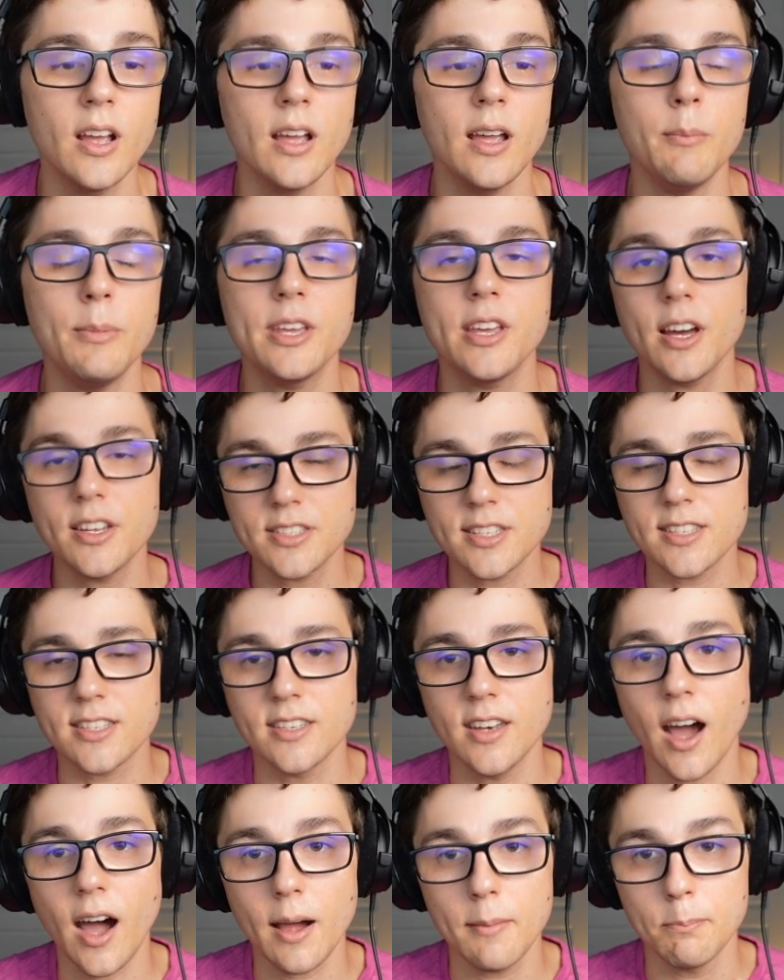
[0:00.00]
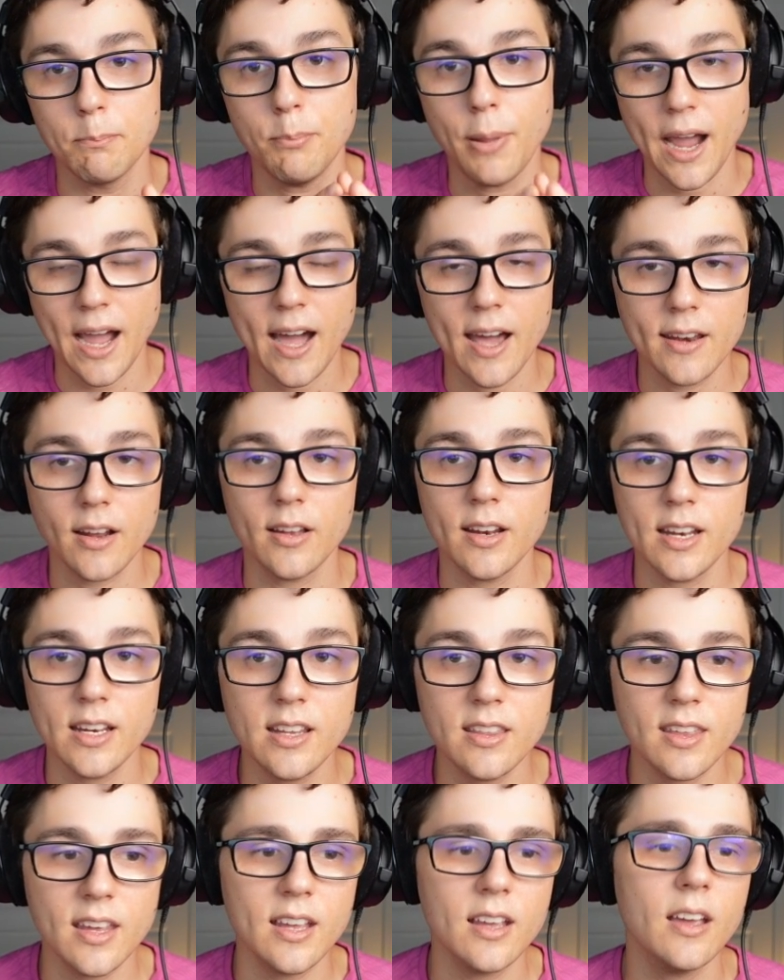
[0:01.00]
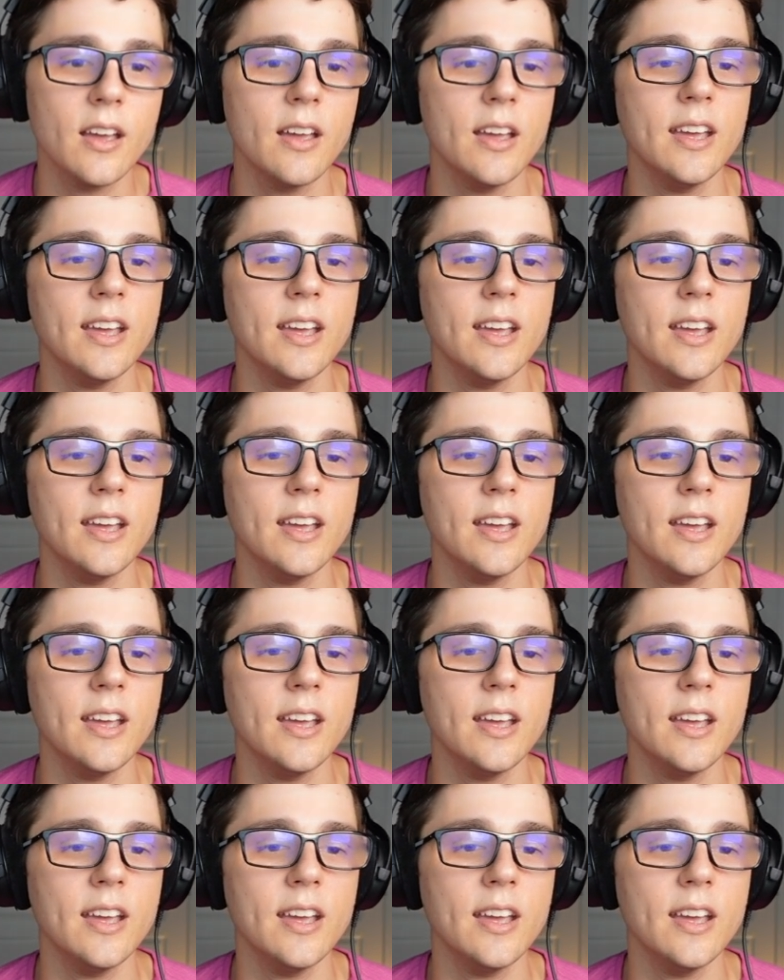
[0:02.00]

And because it's not bad on anything,